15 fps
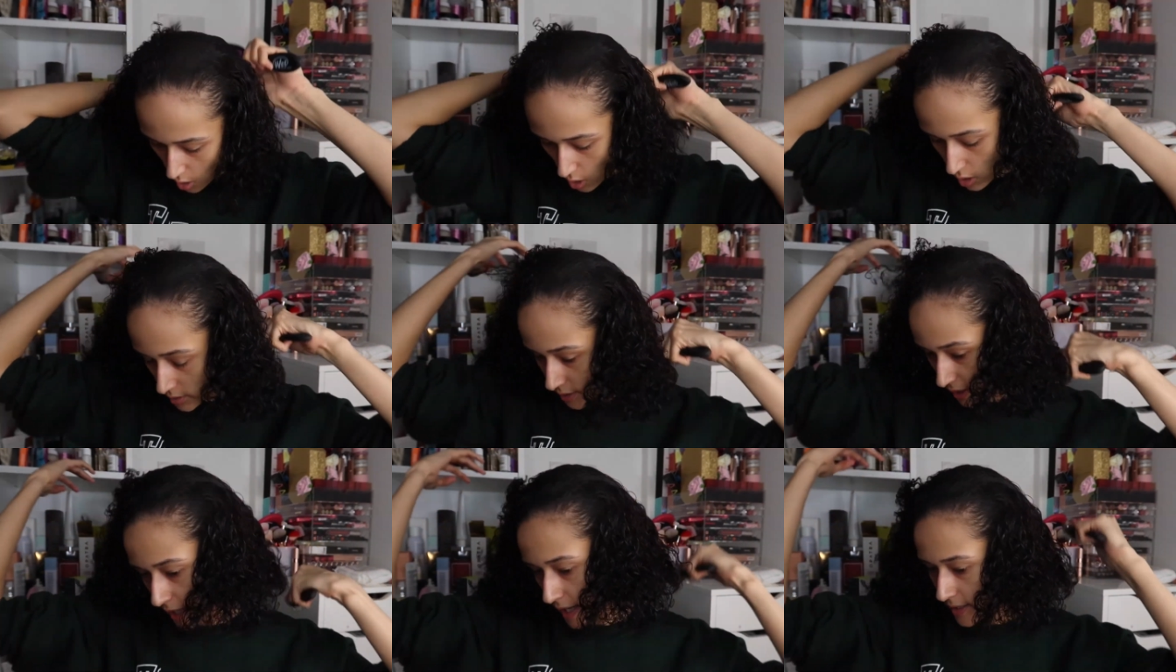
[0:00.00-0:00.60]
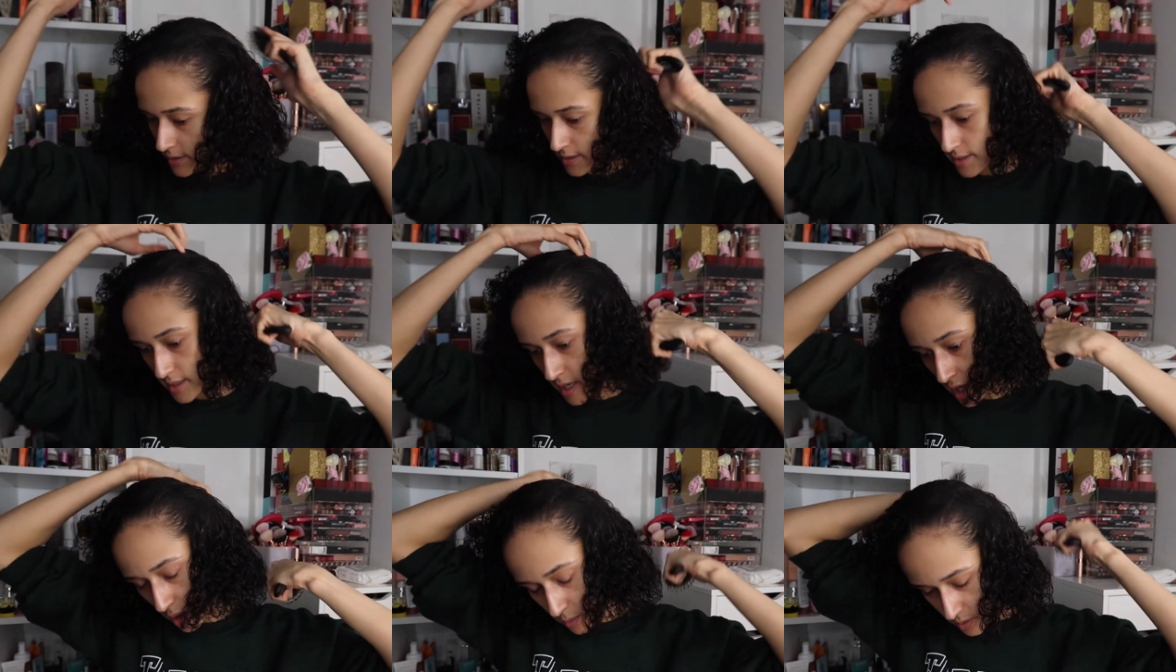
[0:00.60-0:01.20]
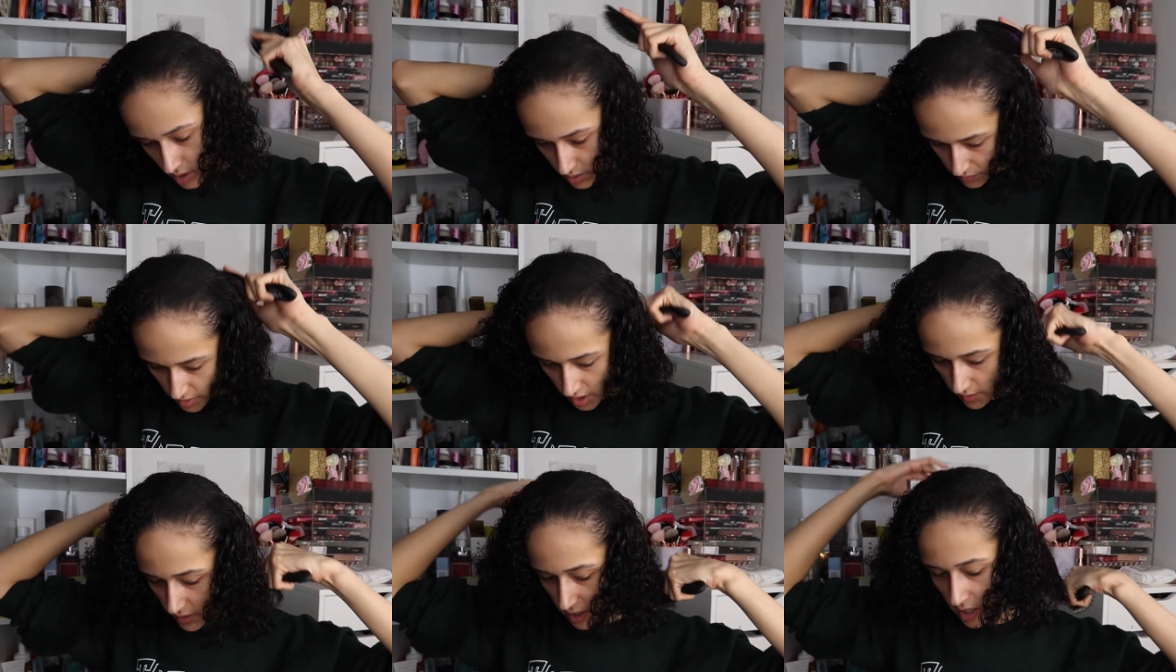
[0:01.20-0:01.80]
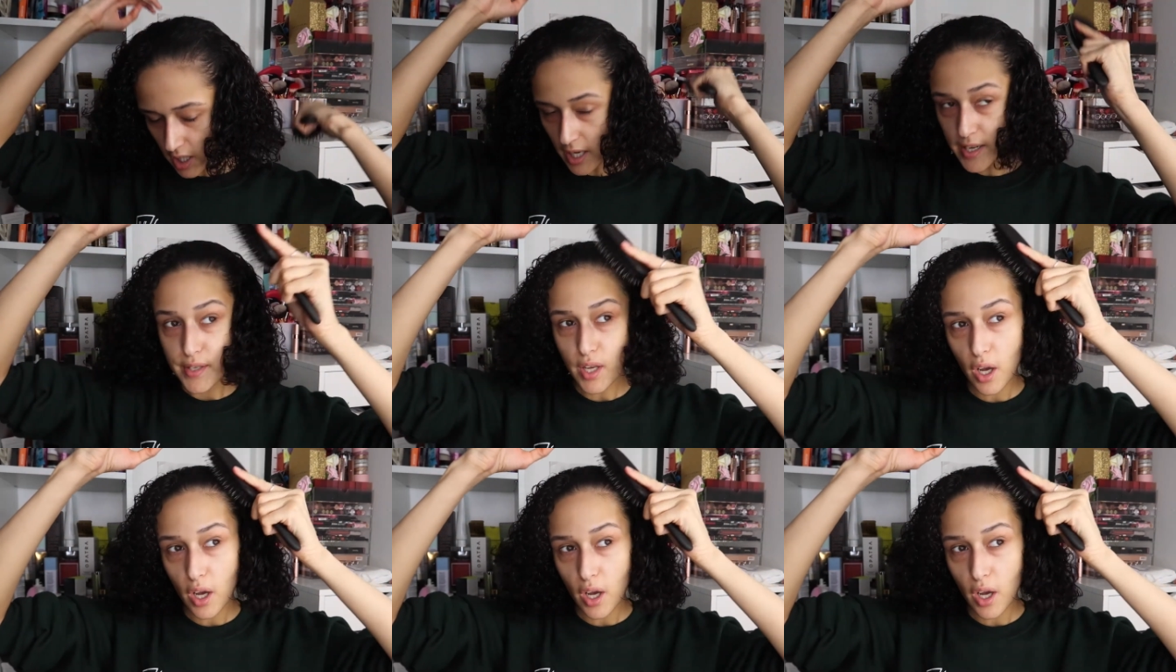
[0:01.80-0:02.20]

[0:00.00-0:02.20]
on the ends which is really, really nice.